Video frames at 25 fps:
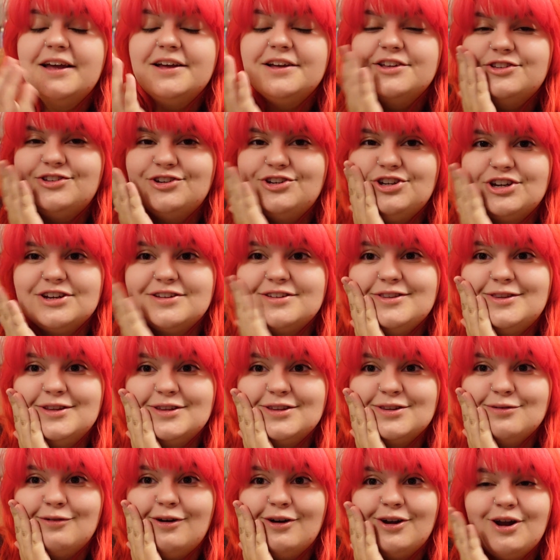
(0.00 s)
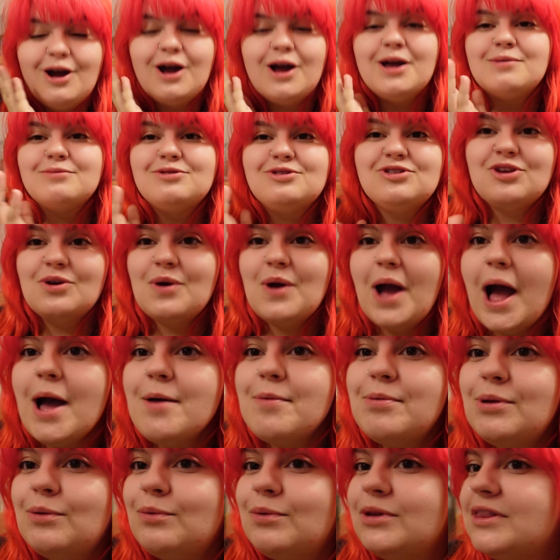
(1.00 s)
suggest this one. I am so
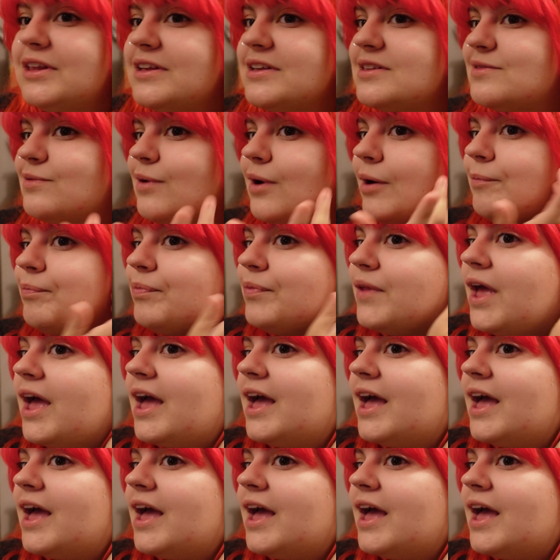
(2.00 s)
happy with this one.